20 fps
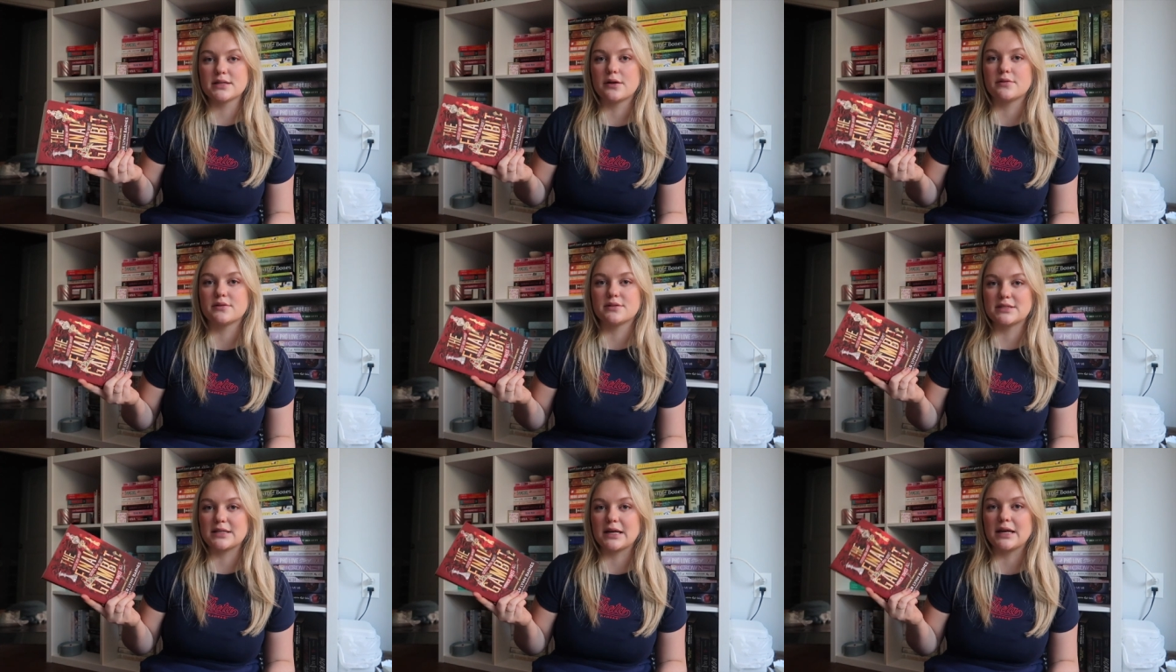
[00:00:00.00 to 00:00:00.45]
I
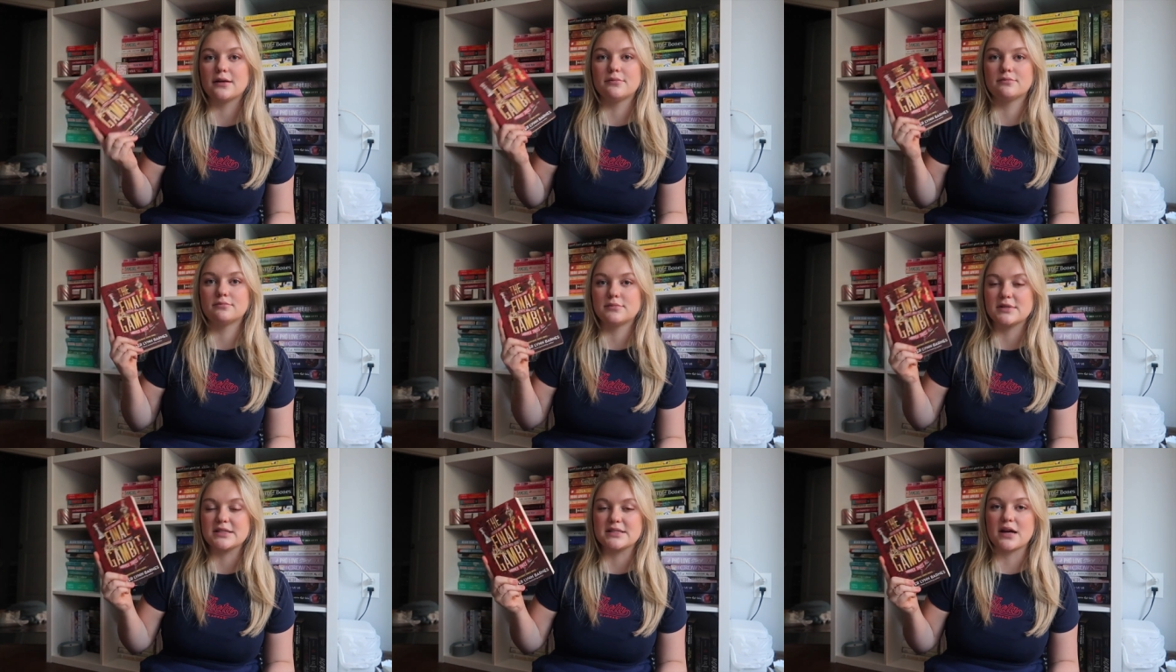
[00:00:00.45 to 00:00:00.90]
would say,
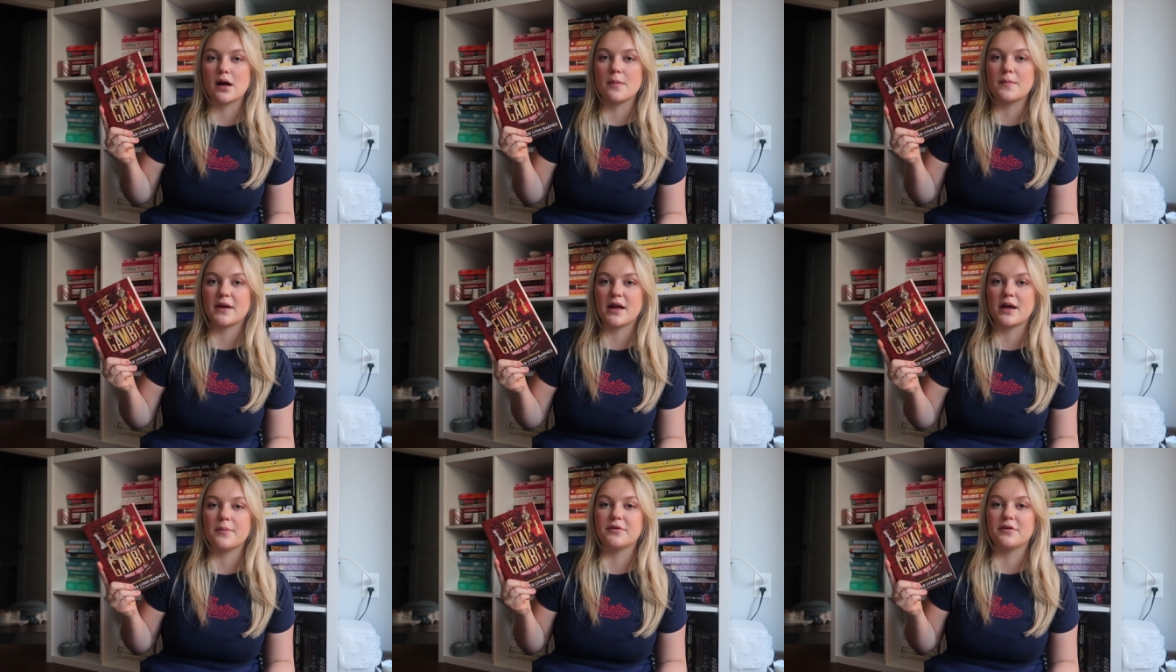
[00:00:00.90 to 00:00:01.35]
is not
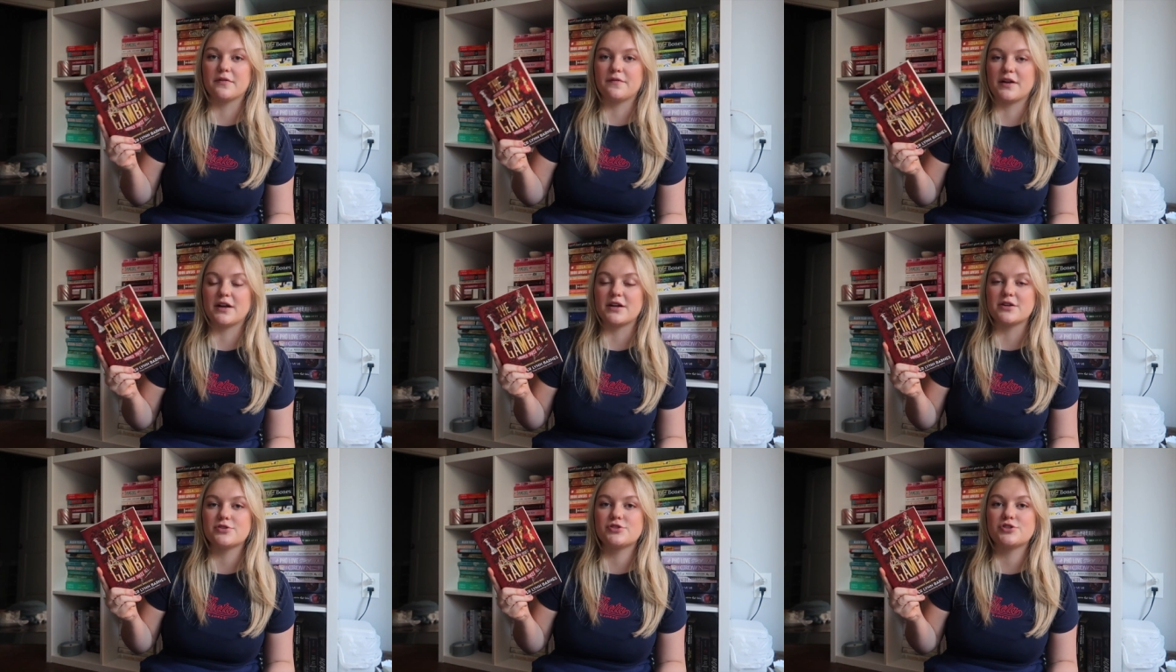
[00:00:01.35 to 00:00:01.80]
being able to
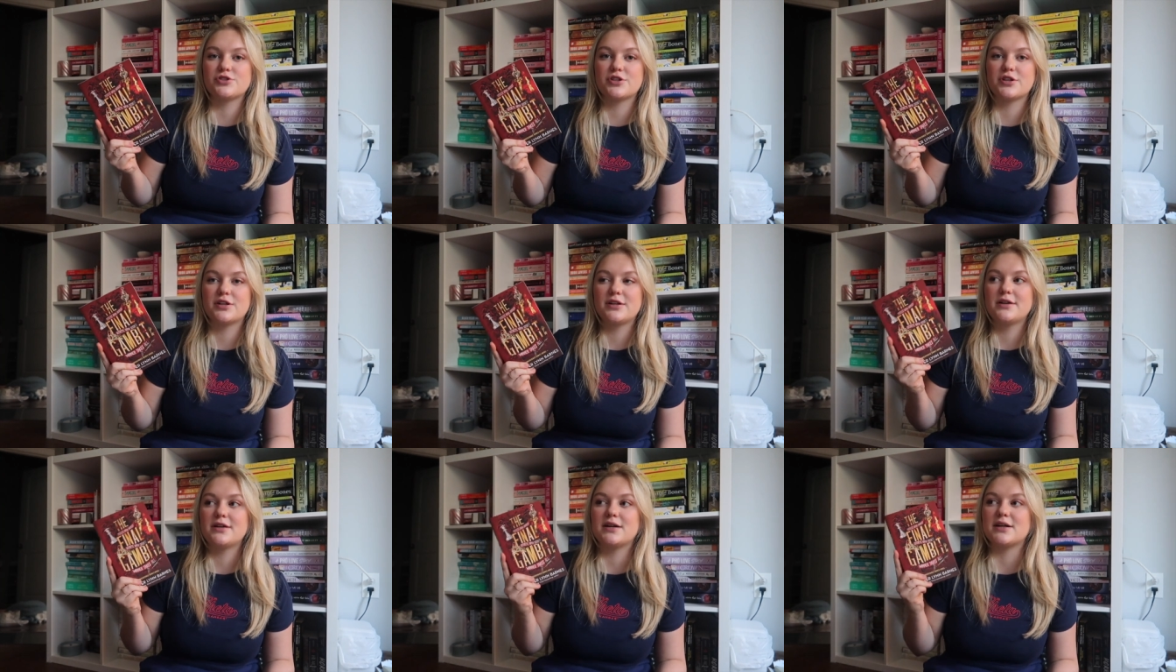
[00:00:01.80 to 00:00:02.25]
finish
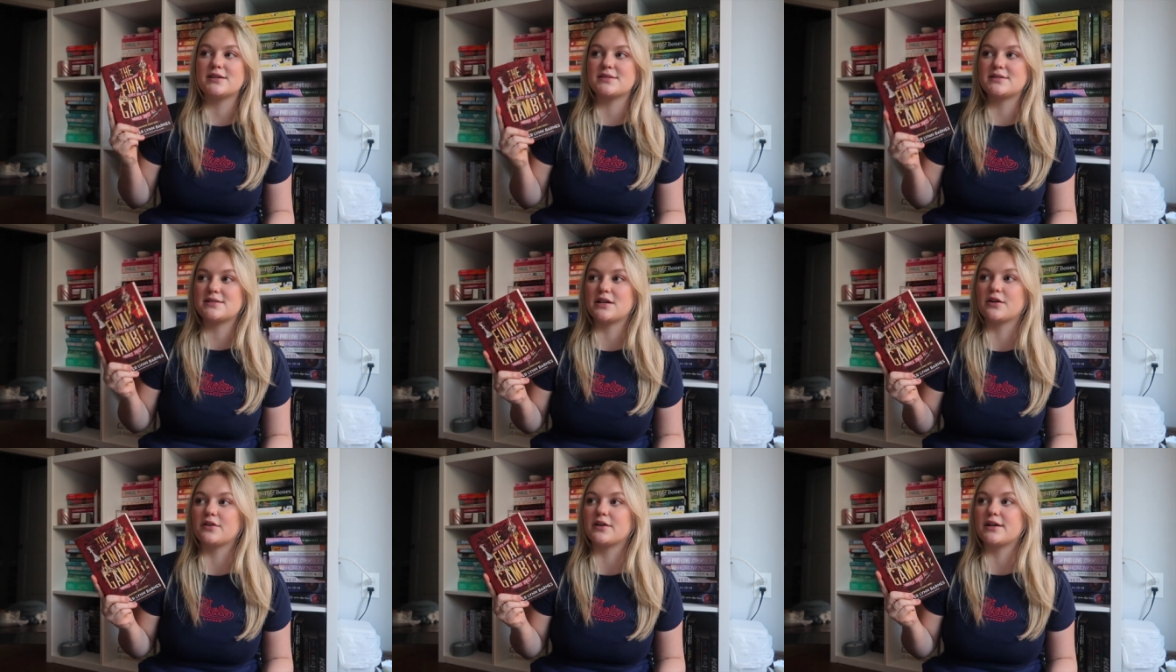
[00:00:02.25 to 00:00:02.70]
a
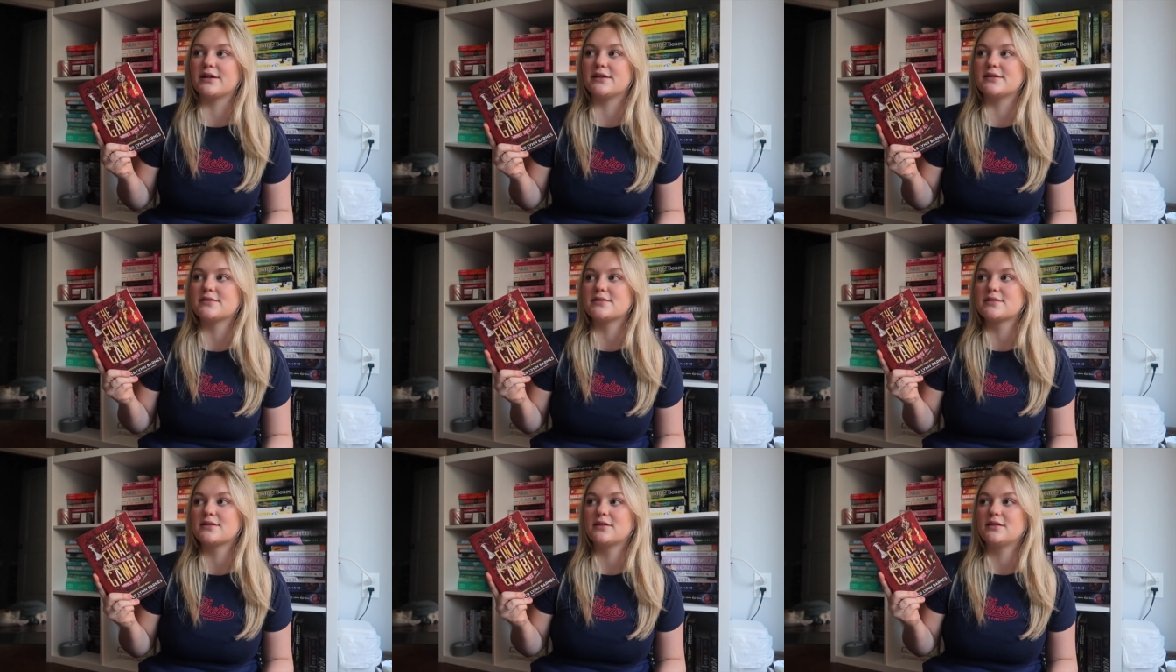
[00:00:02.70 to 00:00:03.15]

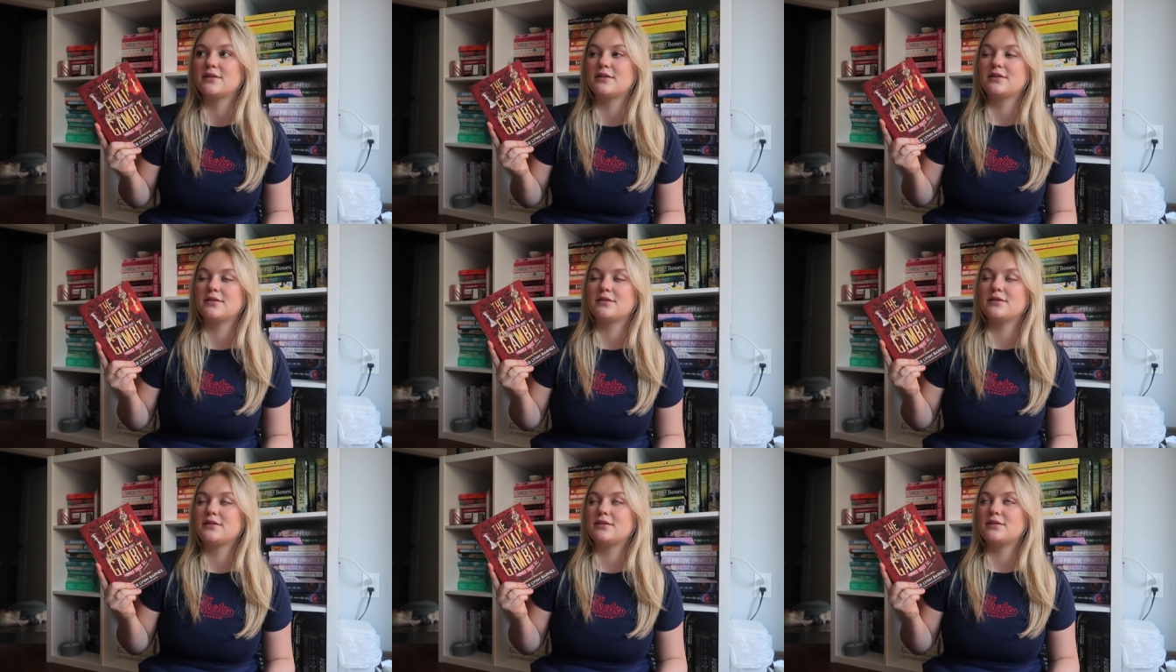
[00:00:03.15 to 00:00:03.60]
series.
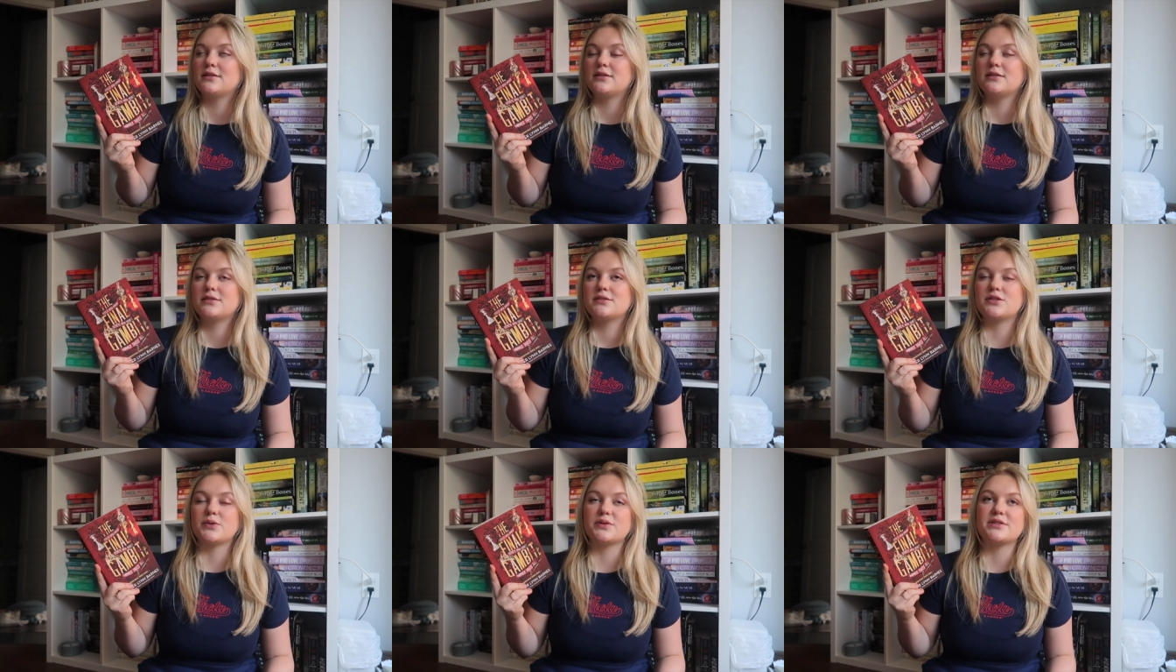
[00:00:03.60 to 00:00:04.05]

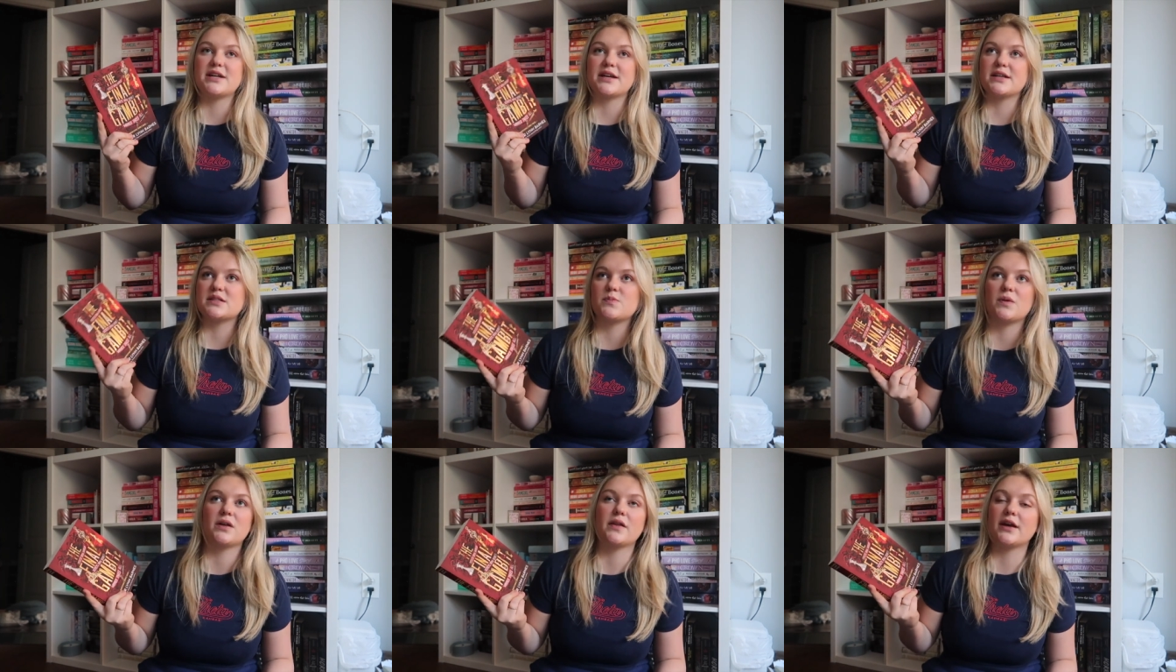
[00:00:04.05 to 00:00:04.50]
So it
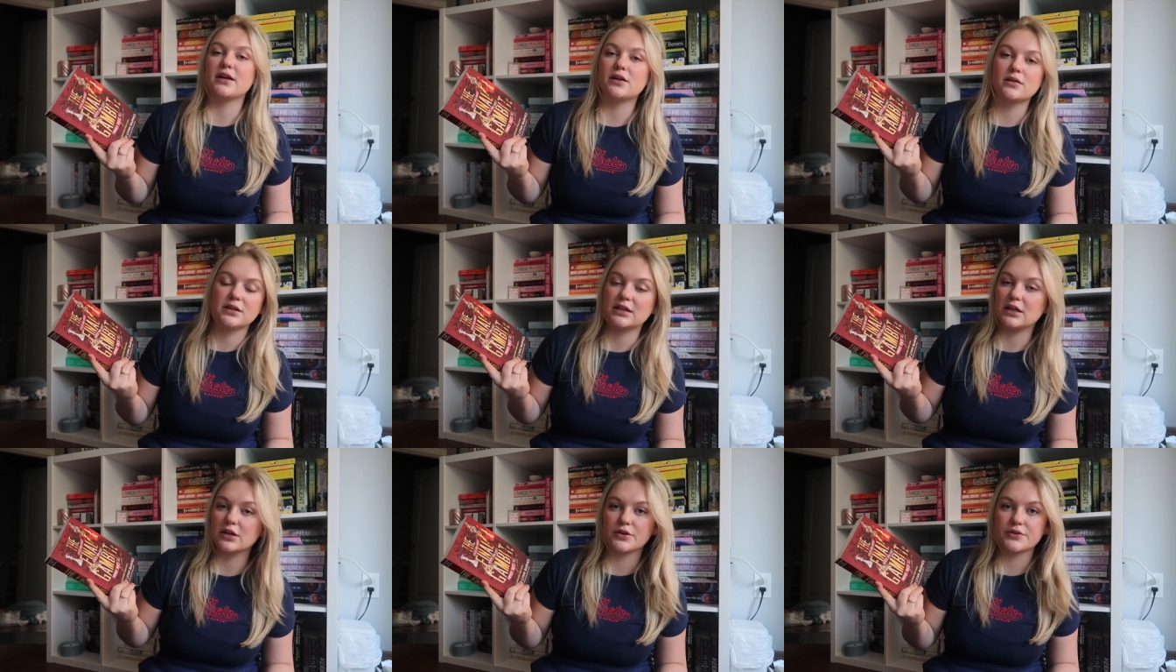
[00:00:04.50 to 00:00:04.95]
takes me
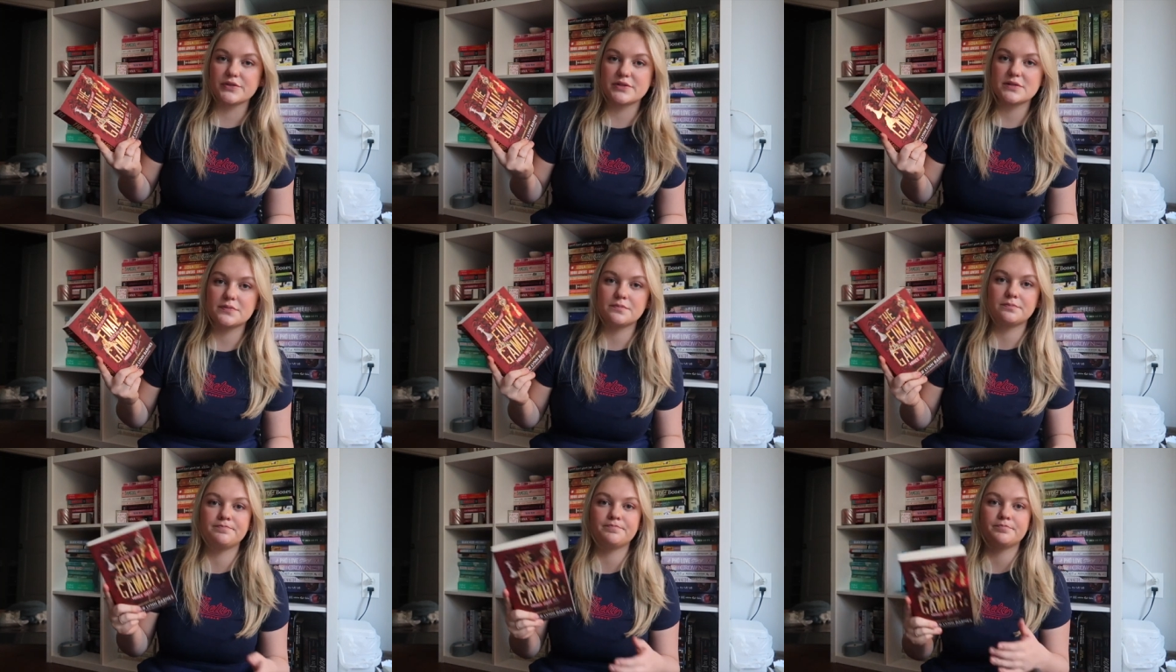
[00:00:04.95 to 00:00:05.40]
like years.